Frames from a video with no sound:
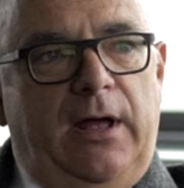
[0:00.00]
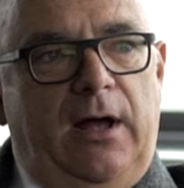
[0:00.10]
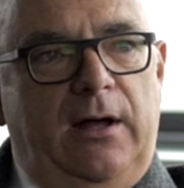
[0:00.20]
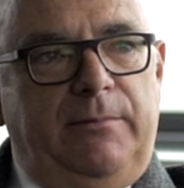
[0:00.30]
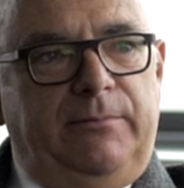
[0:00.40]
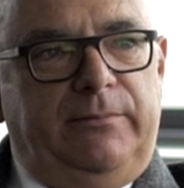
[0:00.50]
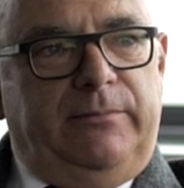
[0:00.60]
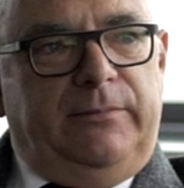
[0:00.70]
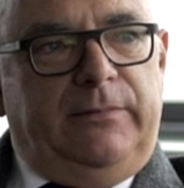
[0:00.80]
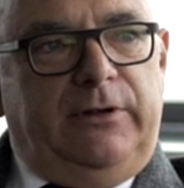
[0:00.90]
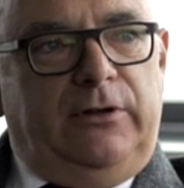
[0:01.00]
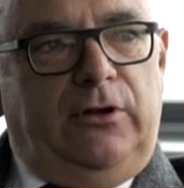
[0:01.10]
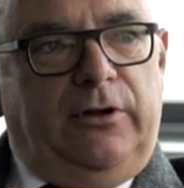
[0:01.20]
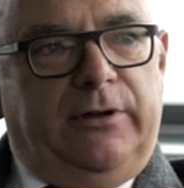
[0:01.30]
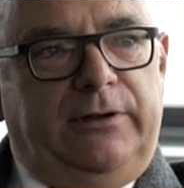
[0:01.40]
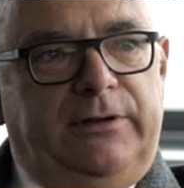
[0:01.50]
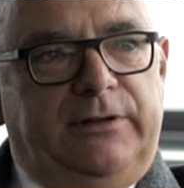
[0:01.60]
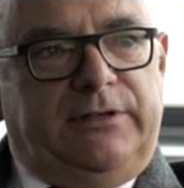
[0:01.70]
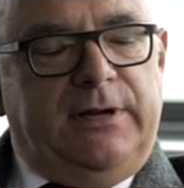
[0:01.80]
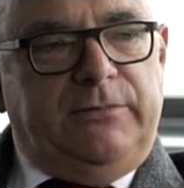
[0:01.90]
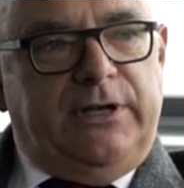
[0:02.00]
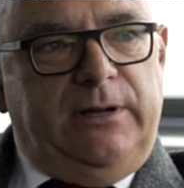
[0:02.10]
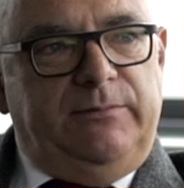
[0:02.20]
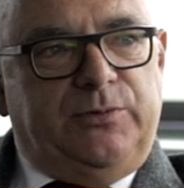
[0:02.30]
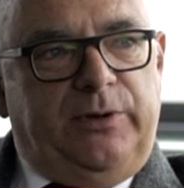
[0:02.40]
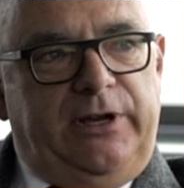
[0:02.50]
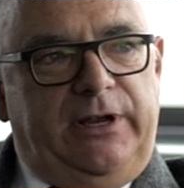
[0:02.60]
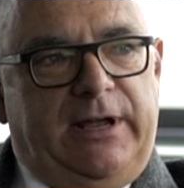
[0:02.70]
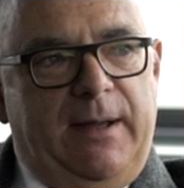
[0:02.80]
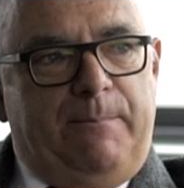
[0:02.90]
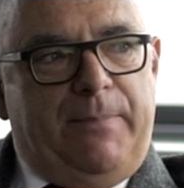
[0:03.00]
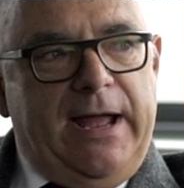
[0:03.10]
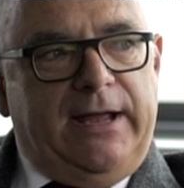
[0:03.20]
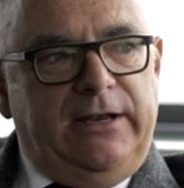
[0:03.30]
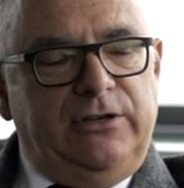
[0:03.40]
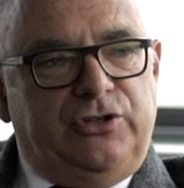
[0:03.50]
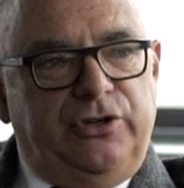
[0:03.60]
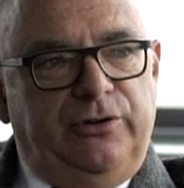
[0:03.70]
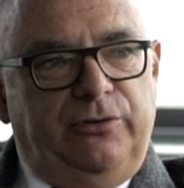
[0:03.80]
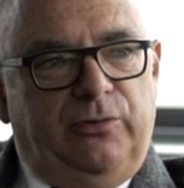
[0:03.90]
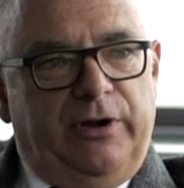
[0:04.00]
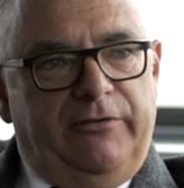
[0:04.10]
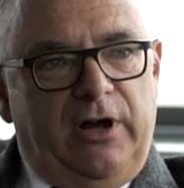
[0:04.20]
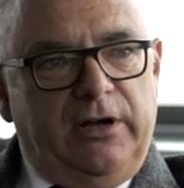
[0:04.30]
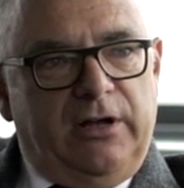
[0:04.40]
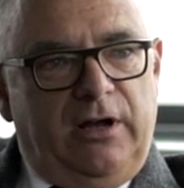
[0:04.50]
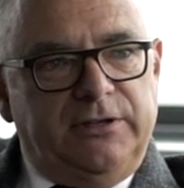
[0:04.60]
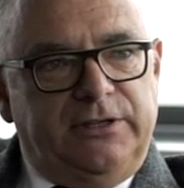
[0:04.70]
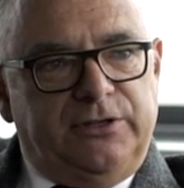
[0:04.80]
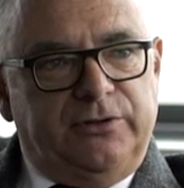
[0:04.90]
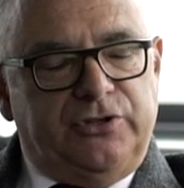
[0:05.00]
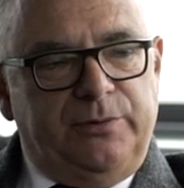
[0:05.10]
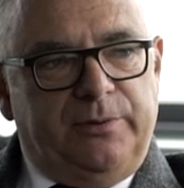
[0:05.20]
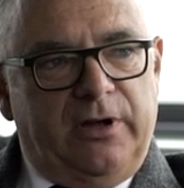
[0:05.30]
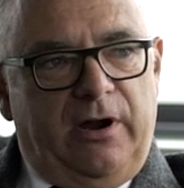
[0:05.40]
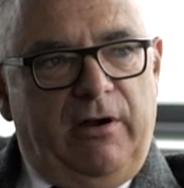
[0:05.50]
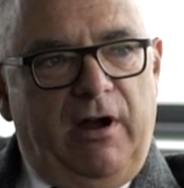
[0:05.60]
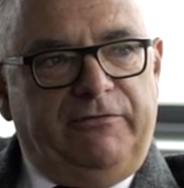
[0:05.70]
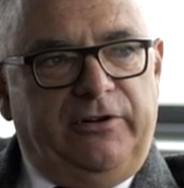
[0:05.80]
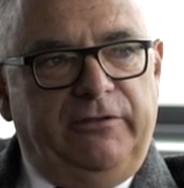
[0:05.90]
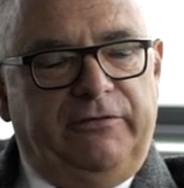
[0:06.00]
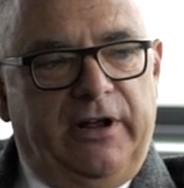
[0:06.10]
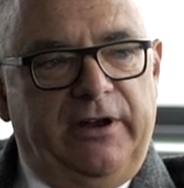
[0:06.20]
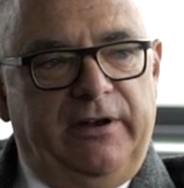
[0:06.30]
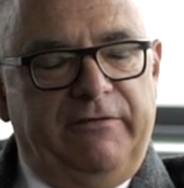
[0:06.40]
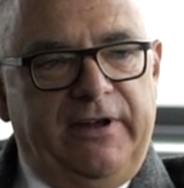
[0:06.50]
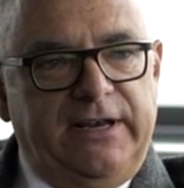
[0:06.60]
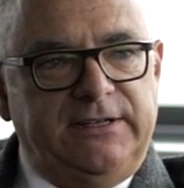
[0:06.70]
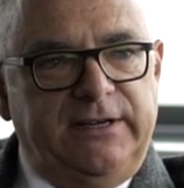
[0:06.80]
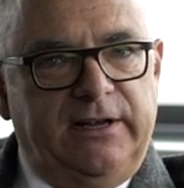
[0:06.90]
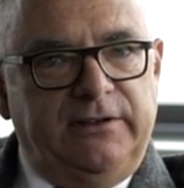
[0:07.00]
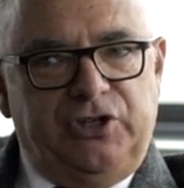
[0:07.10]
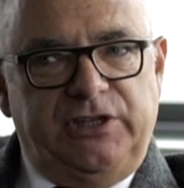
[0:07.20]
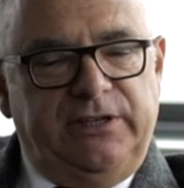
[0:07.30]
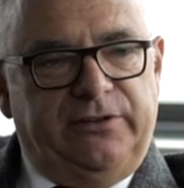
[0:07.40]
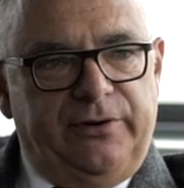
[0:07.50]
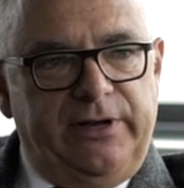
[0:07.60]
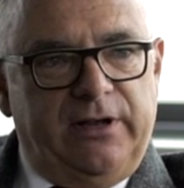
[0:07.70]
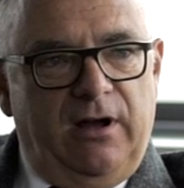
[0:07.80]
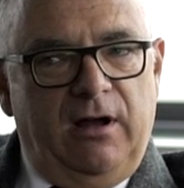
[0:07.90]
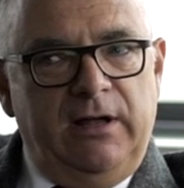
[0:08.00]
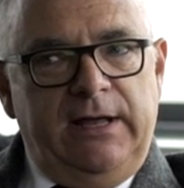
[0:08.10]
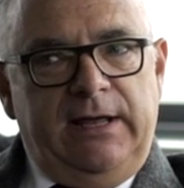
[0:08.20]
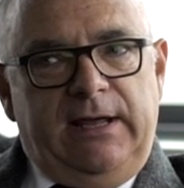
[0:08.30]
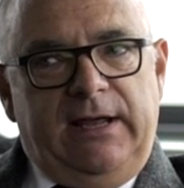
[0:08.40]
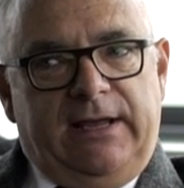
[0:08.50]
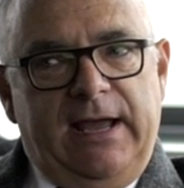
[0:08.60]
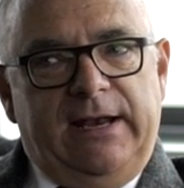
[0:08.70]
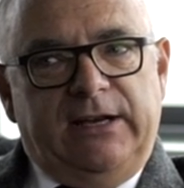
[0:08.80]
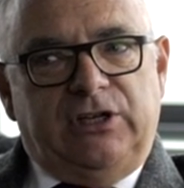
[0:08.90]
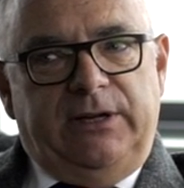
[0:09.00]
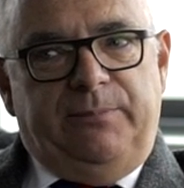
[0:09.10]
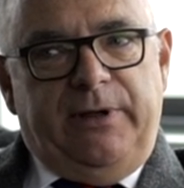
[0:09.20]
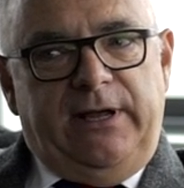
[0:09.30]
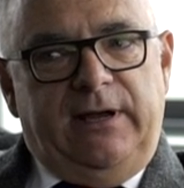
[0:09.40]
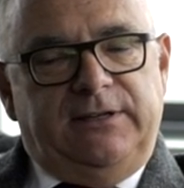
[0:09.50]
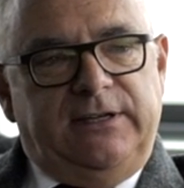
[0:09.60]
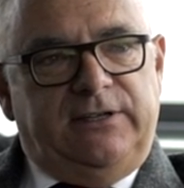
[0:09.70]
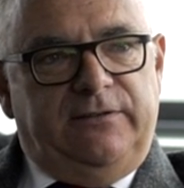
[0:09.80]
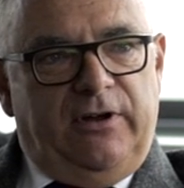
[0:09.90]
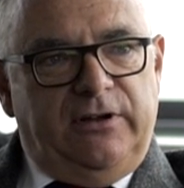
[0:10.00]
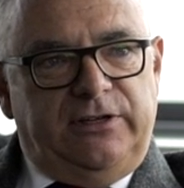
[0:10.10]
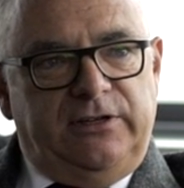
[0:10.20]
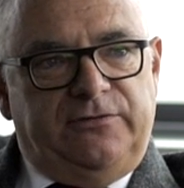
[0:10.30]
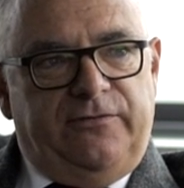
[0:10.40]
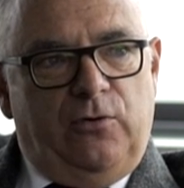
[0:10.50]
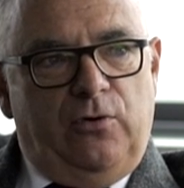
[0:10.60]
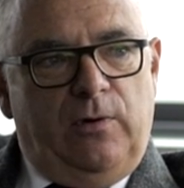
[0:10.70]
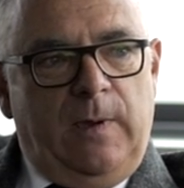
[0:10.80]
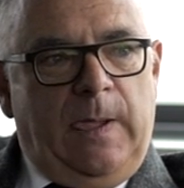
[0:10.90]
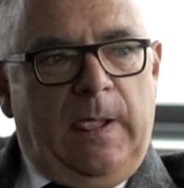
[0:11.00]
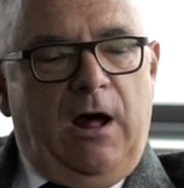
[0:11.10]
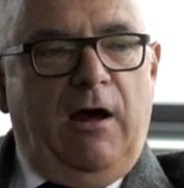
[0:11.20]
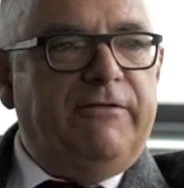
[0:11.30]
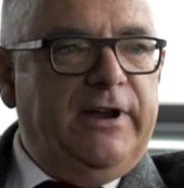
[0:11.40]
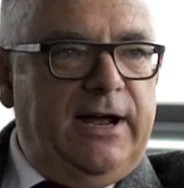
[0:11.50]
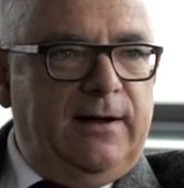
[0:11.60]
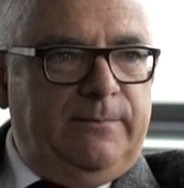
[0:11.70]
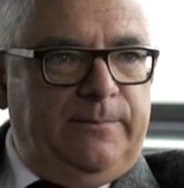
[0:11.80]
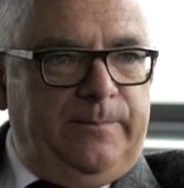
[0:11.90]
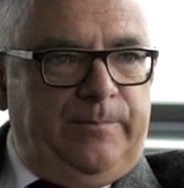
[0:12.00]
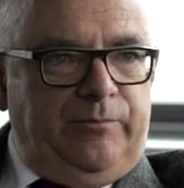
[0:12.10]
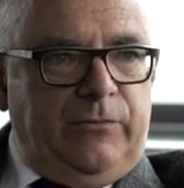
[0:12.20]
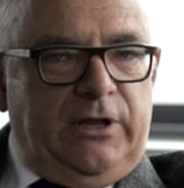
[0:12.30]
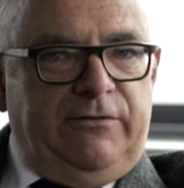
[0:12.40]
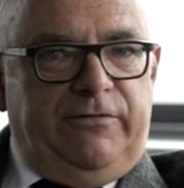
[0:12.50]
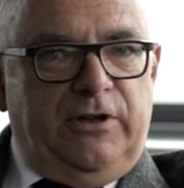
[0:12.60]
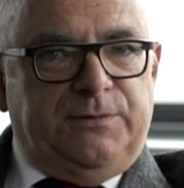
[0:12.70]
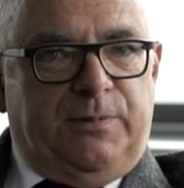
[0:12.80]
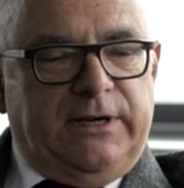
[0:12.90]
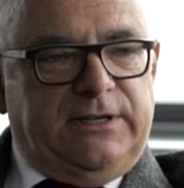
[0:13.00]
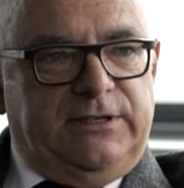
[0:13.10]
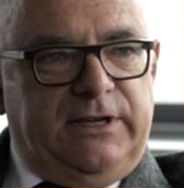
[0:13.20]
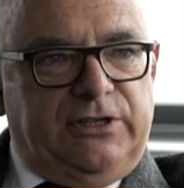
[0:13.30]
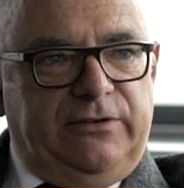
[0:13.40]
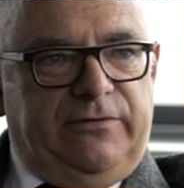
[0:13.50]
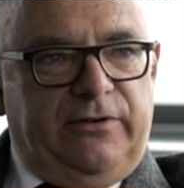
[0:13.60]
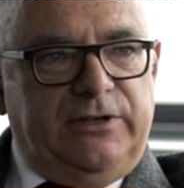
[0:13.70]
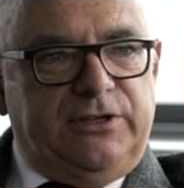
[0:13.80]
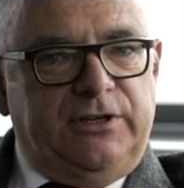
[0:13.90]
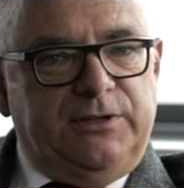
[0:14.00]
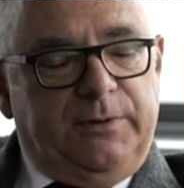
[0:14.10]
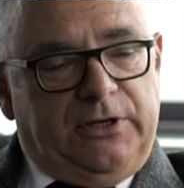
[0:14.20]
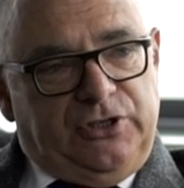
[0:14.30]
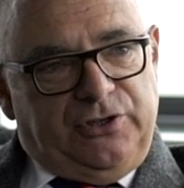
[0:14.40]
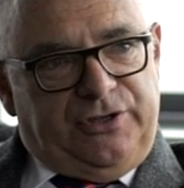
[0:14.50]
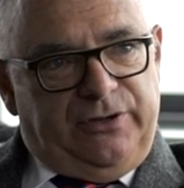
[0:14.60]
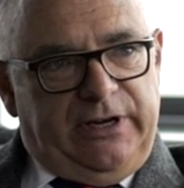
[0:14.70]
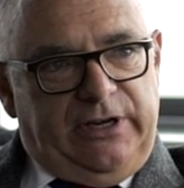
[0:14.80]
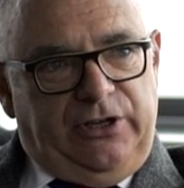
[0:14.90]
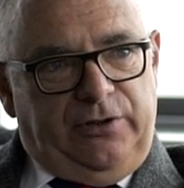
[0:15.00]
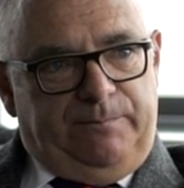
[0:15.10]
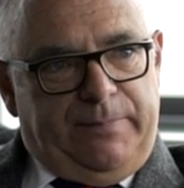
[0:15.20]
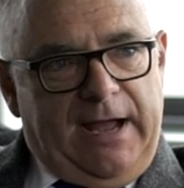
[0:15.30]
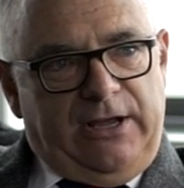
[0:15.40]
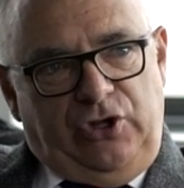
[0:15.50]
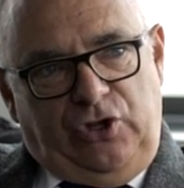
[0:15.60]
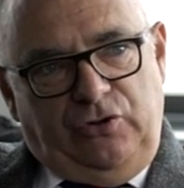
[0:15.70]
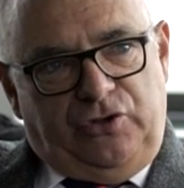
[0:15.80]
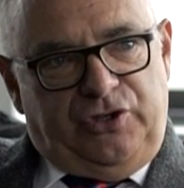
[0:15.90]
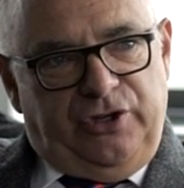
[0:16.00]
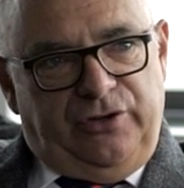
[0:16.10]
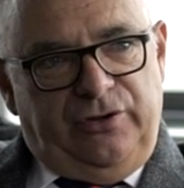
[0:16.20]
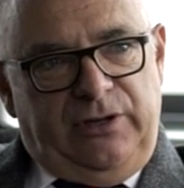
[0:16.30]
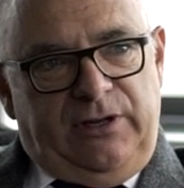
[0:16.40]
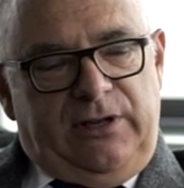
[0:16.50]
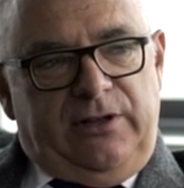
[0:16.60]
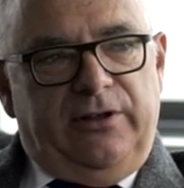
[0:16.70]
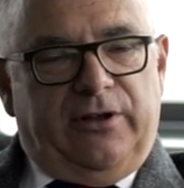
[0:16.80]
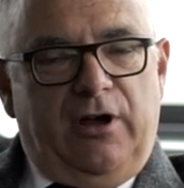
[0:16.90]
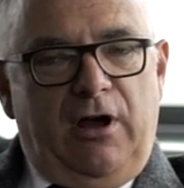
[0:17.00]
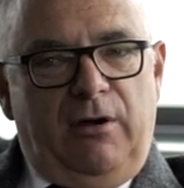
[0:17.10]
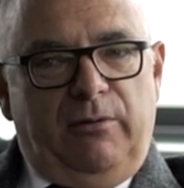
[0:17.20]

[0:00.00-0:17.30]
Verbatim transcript: Um, look, sometimes when you get back into one of our cars, into a supercar after you've done an event in a GT3 car, it can actually be a disadvantage for half an hour. First practice session, for instance, because you're still getting back used to the car,